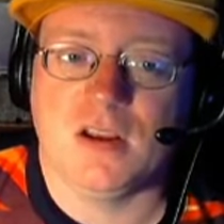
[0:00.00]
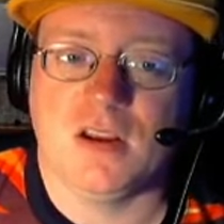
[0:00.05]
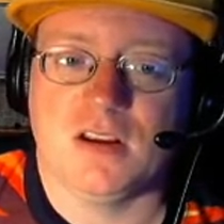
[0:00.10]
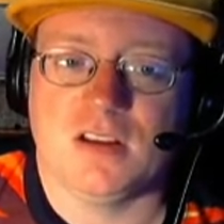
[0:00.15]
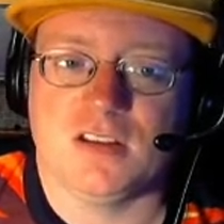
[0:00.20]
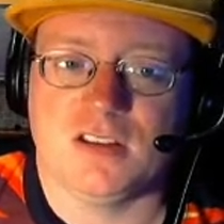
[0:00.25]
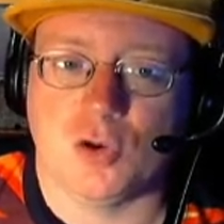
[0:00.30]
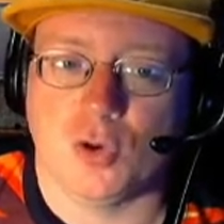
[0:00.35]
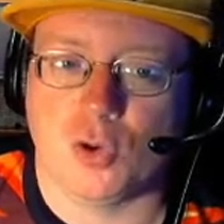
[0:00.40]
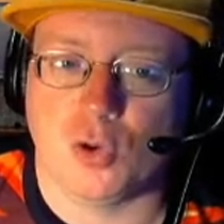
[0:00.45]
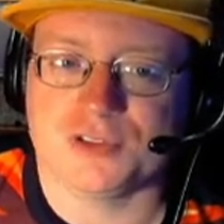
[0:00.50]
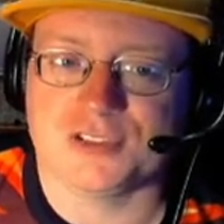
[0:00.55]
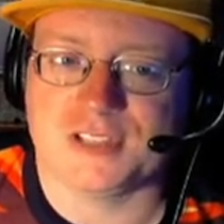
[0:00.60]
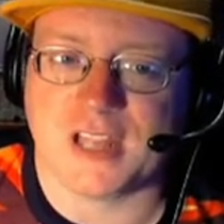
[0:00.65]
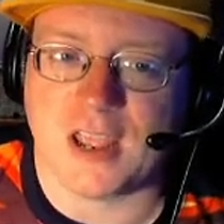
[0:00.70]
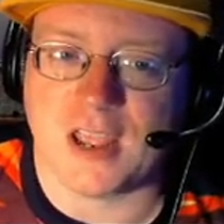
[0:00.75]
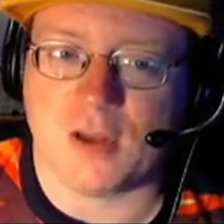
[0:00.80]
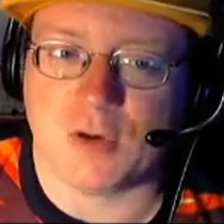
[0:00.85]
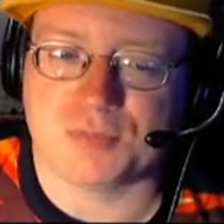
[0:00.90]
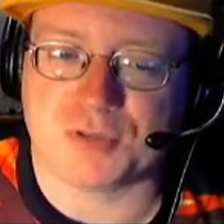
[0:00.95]
The old
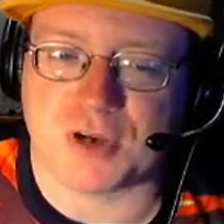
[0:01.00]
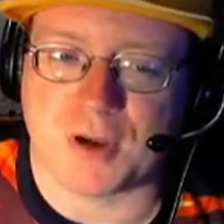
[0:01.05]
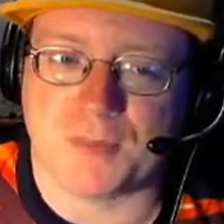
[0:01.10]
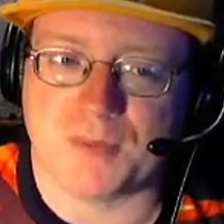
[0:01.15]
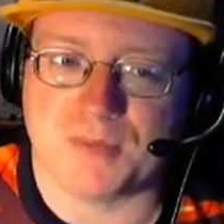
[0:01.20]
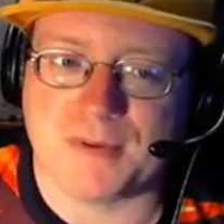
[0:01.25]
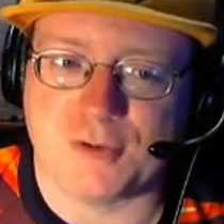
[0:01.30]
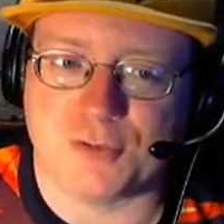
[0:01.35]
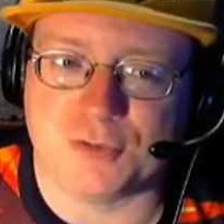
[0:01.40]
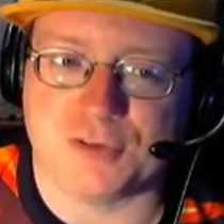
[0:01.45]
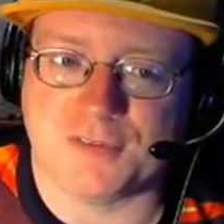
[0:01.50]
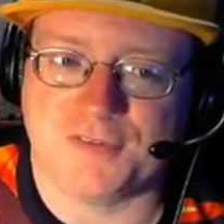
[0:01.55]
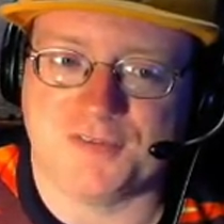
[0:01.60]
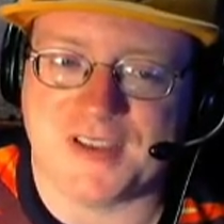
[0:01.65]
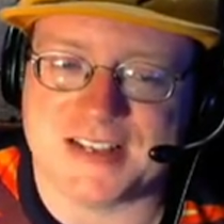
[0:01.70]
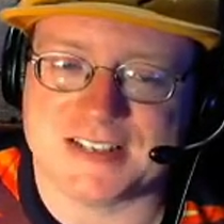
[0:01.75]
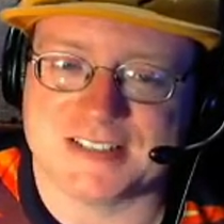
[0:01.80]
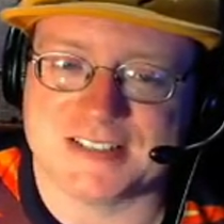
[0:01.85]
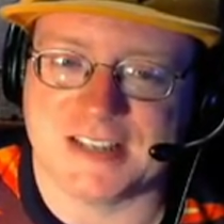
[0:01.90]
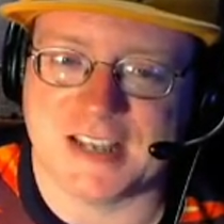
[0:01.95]
tail whip dropping my old
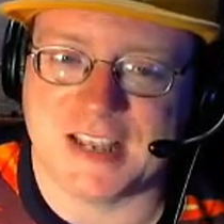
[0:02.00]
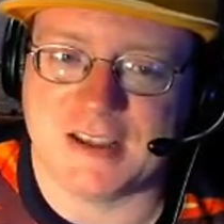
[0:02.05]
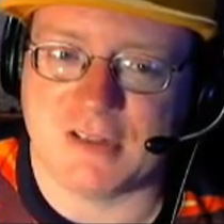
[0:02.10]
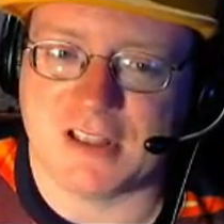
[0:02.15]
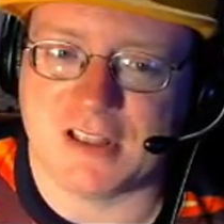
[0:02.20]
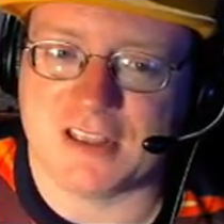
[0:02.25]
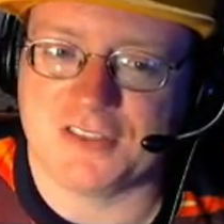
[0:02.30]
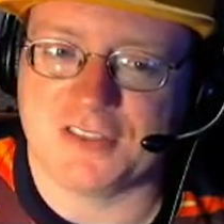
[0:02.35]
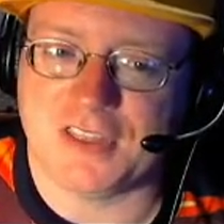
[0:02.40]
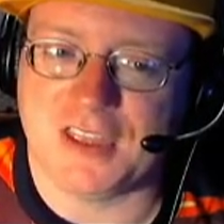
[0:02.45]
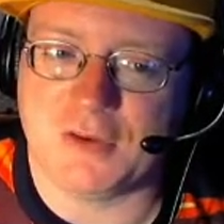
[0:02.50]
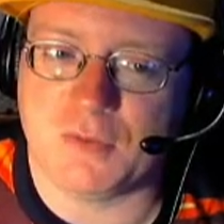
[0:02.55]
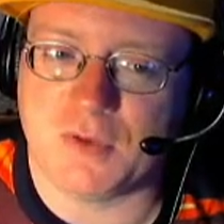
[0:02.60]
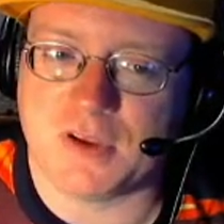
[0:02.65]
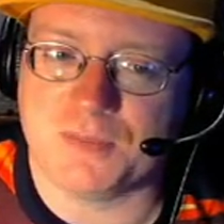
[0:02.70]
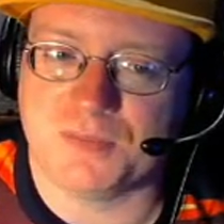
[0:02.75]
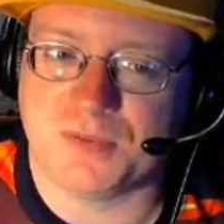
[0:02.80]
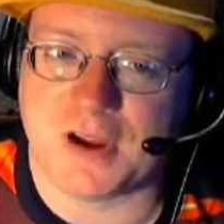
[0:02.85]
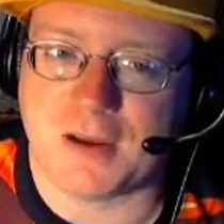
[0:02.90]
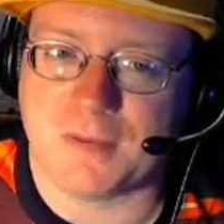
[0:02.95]
defense, eh? Well, I think we
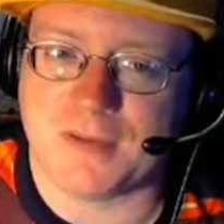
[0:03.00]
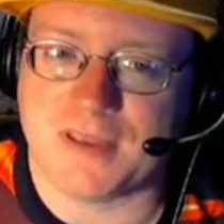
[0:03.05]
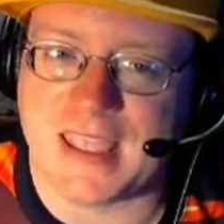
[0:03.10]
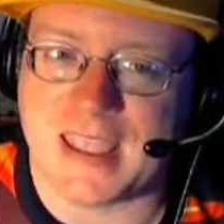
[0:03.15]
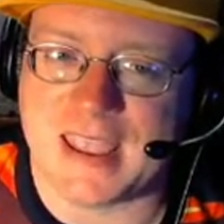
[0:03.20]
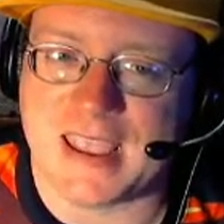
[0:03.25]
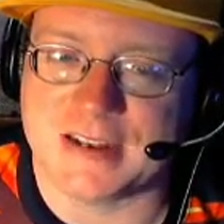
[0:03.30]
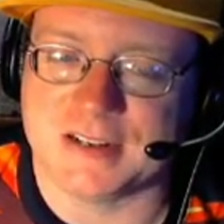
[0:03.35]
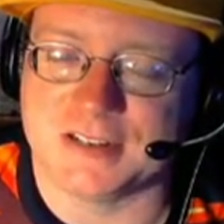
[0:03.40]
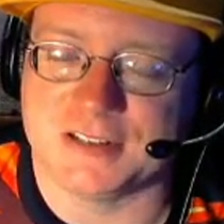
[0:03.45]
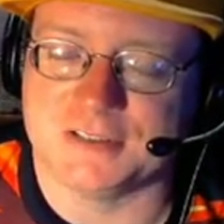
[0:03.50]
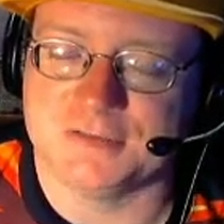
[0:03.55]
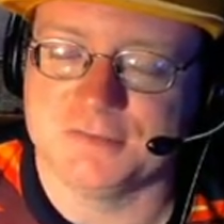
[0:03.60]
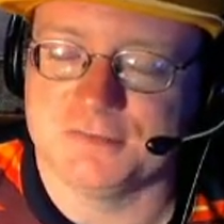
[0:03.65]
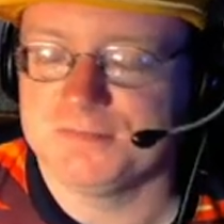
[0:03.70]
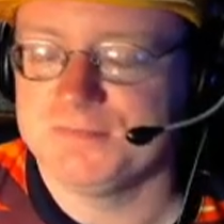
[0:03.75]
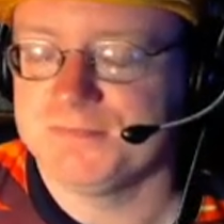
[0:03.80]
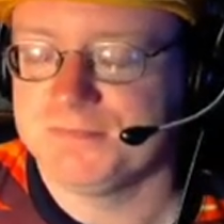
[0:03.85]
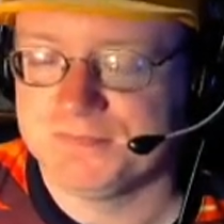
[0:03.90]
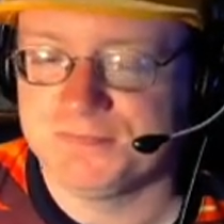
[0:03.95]
can probably handle
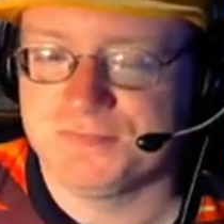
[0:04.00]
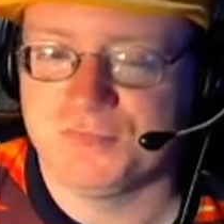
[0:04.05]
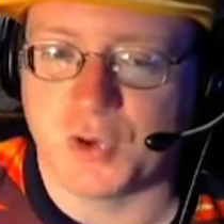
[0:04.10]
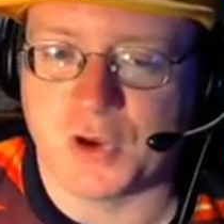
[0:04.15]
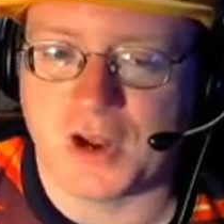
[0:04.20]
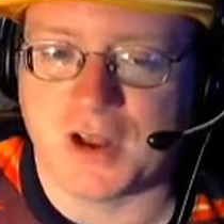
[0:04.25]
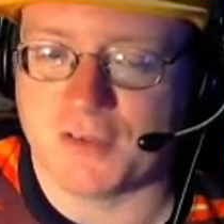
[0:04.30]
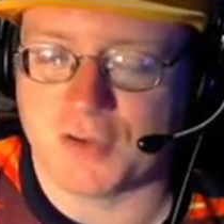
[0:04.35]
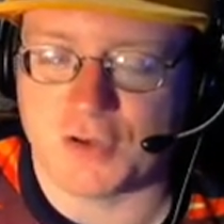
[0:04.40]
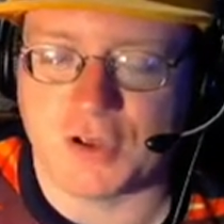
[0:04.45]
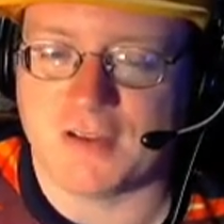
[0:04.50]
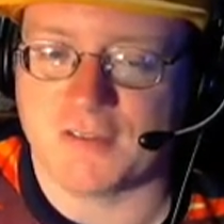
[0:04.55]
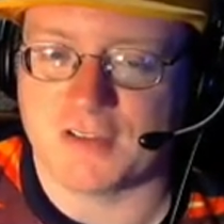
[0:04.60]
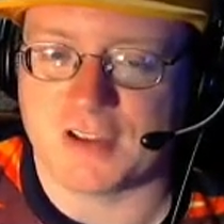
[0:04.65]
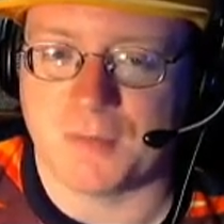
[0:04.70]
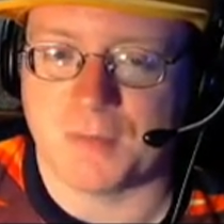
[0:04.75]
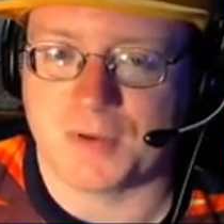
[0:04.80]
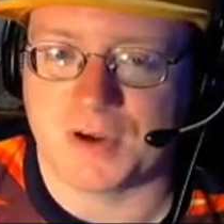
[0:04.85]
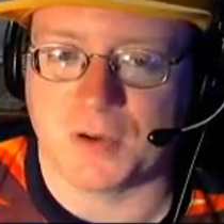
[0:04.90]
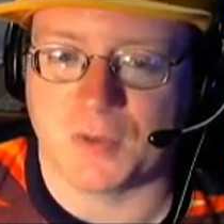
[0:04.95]
whatever you have
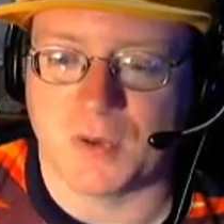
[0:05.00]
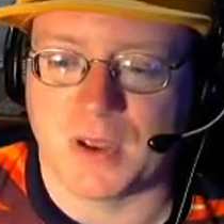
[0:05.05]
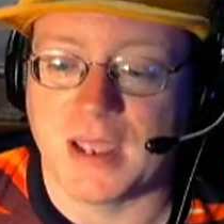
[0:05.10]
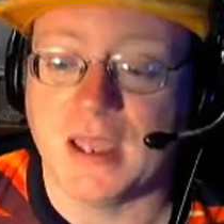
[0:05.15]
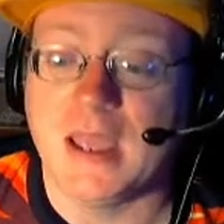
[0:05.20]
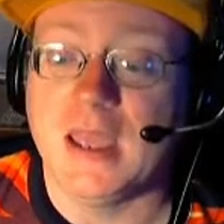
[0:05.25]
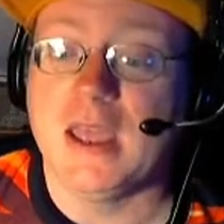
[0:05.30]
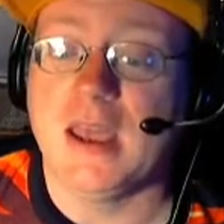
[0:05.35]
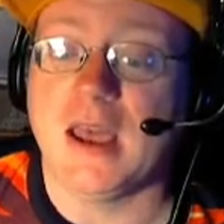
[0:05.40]
coming our way.